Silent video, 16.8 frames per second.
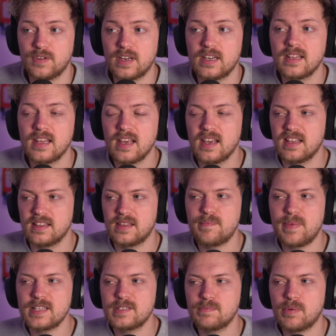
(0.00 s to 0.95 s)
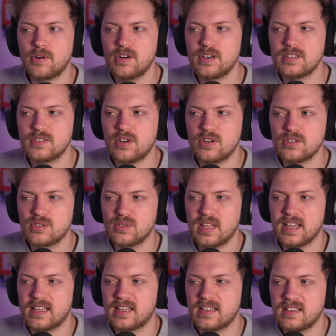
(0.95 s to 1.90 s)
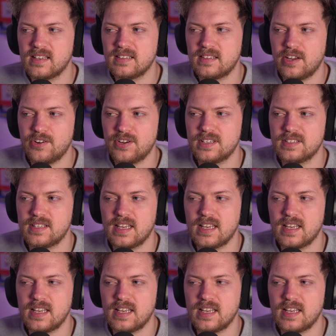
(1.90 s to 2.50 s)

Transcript: And the best part is also like there is,